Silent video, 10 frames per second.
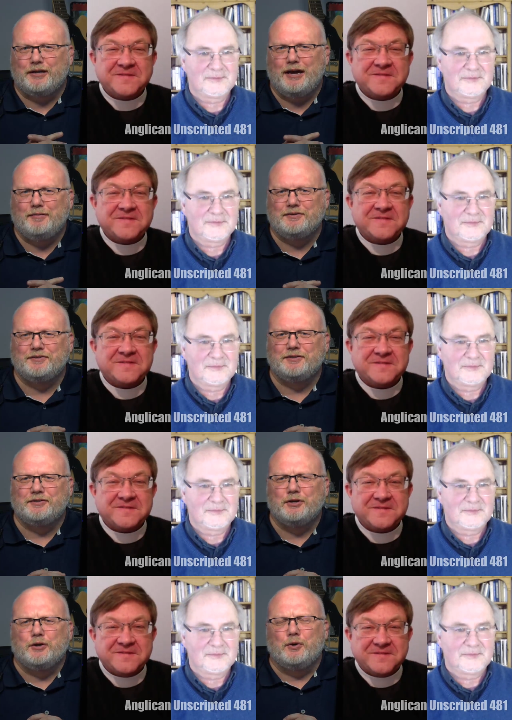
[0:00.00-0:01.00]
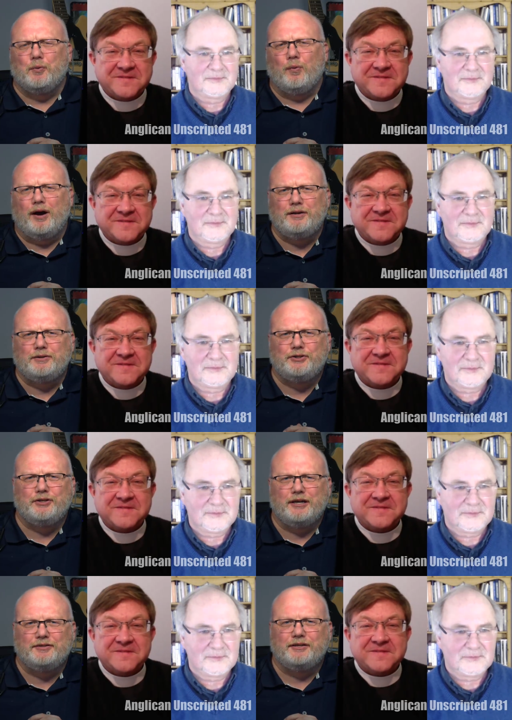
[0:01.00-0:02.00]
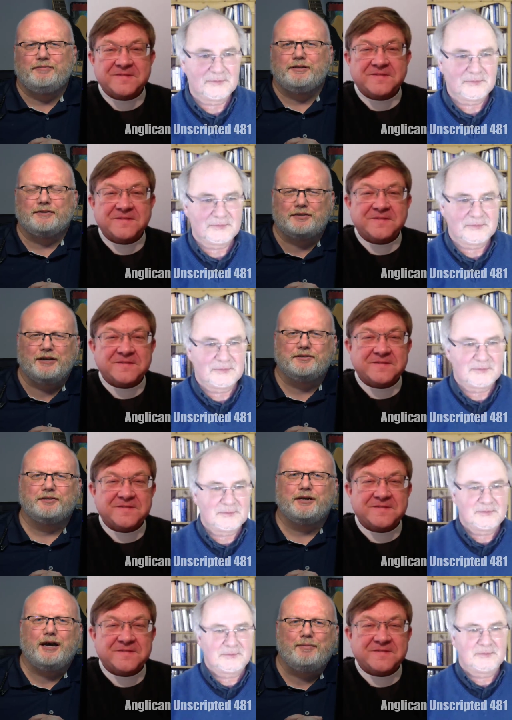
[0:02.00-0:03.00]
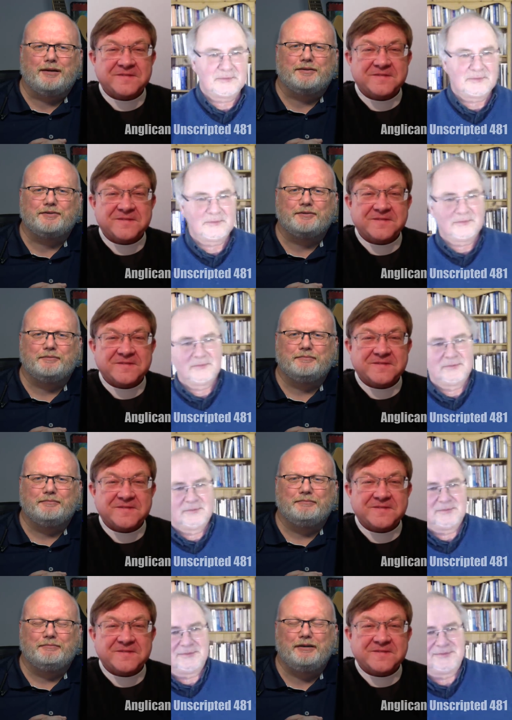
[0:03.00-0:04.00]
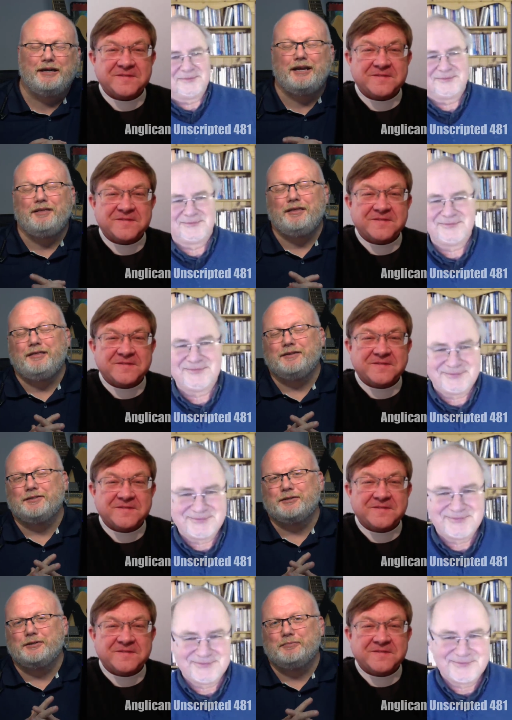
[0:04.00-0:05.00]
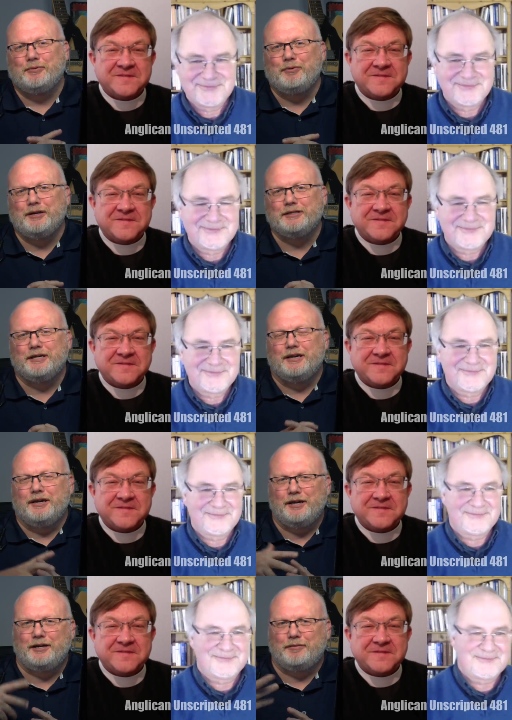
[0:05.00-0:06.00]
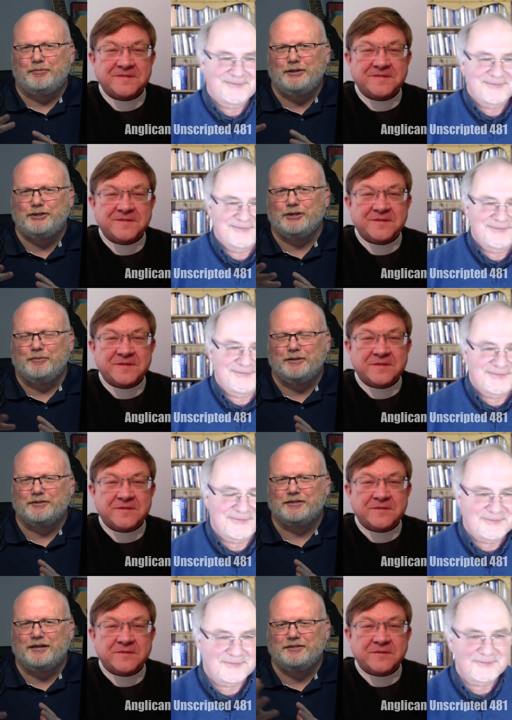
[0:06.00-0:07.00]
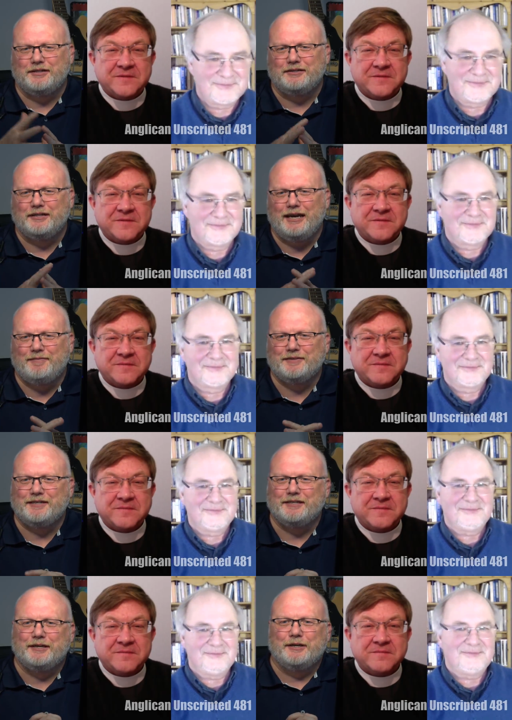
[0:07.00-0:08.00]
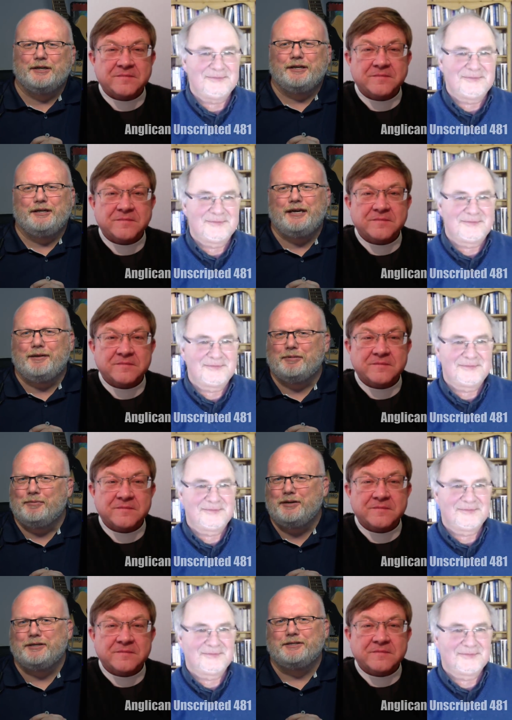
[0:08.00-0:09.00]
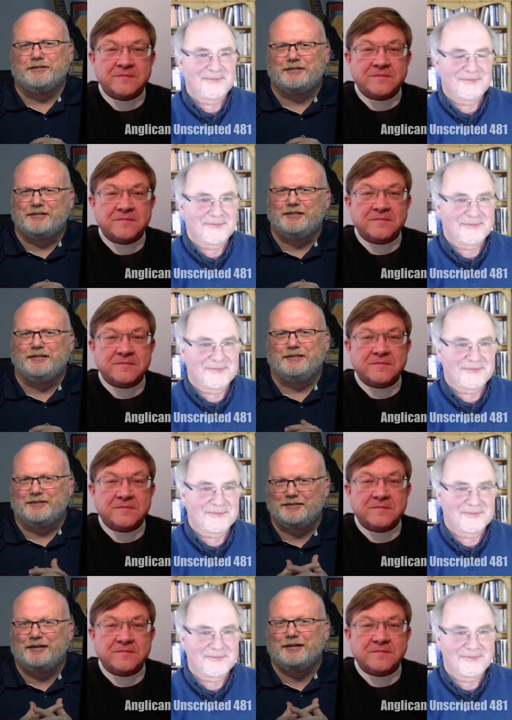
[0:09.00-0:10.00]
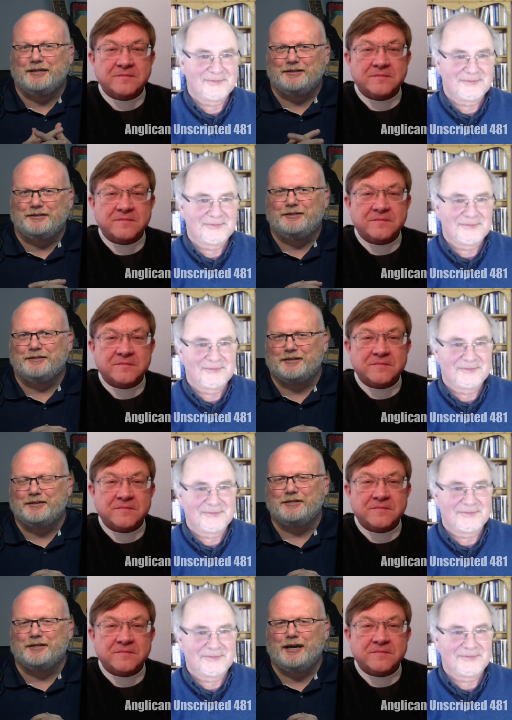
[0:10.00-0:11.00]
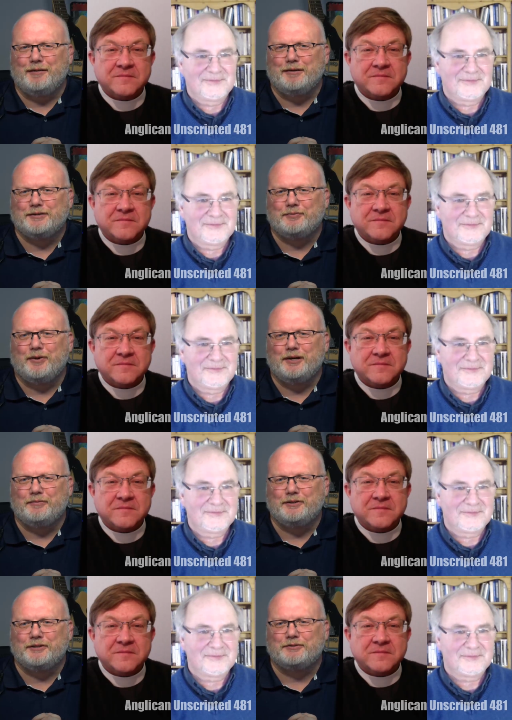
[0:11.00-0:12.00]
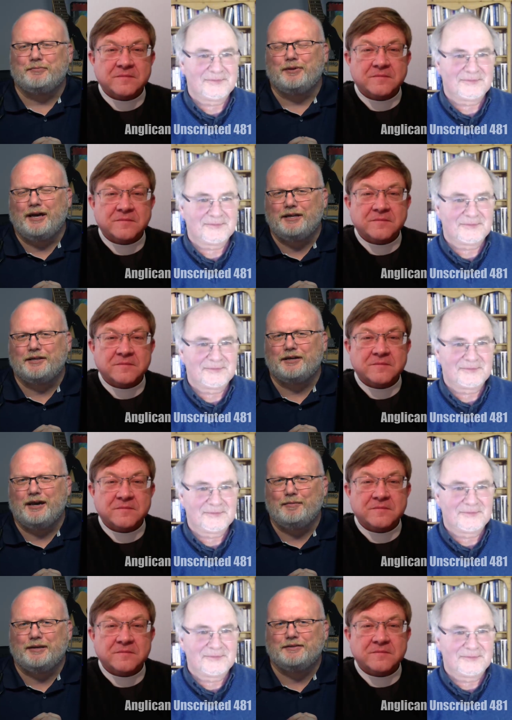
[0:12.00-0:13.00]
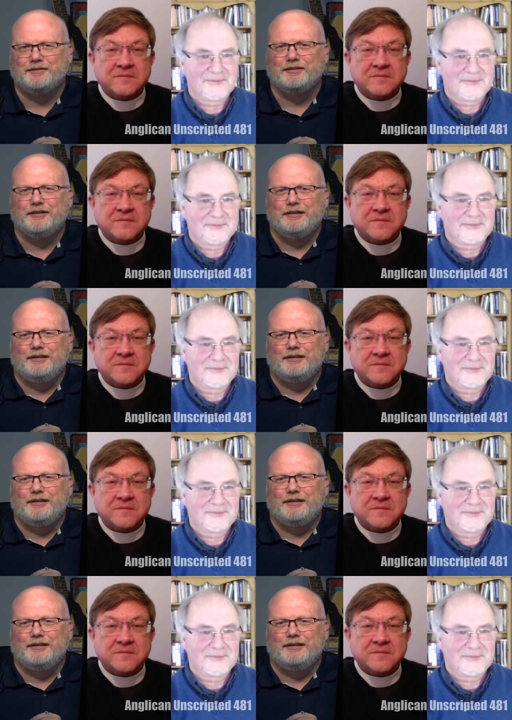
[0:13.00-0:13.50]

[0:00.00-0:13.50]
Speaker 1: of the comments that says, "Why don't you guys ever discuss the comments?" Mm. And I thought that's a good point. In our pre-show, we discussed it, and Gavin said, "Yeah, but we could just get stuck in discussing comments. Why don't we just reply to the comments?"